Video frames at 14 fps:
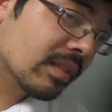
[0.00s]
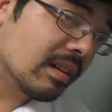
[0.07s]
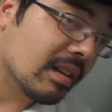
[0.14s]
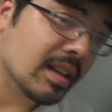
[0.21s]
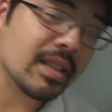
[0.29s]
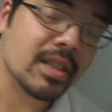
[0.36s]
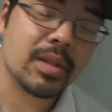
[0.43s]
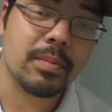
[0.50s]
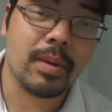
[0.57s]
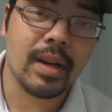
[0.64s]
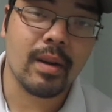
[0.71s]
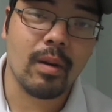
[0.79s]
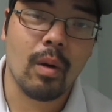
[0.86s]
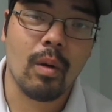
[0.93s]
I just
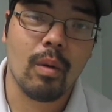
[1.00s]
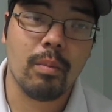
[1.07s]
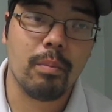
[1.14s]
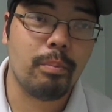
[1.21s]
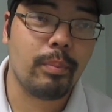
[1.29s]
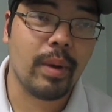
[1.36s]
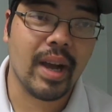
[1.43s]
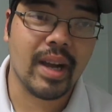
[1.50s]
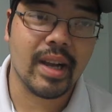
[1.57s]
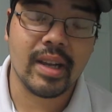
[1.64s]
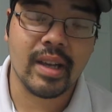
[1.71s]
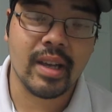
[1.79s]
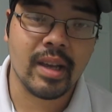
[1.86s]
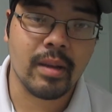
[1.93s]
spied a whole bag
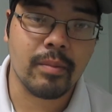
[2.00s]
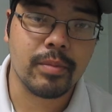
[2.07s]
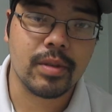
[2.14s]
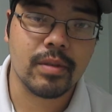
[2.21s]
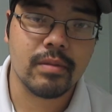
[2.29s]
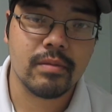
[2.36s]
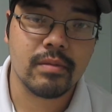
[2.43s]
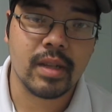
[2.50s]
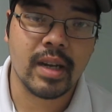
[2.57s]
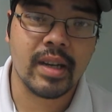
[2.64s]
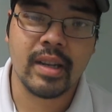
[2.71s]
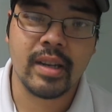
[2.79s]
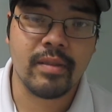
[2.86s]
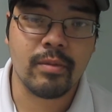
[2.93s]
of games that I
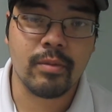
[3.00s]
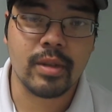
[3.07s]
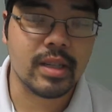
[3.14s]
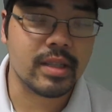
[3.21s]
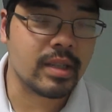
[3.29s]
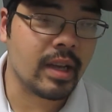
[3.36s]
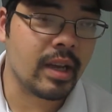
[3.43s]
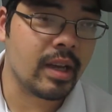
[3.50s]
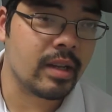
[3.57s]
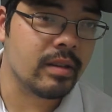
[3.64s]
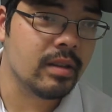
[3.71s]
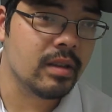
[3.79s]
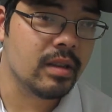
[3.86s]
didn't even realize I had.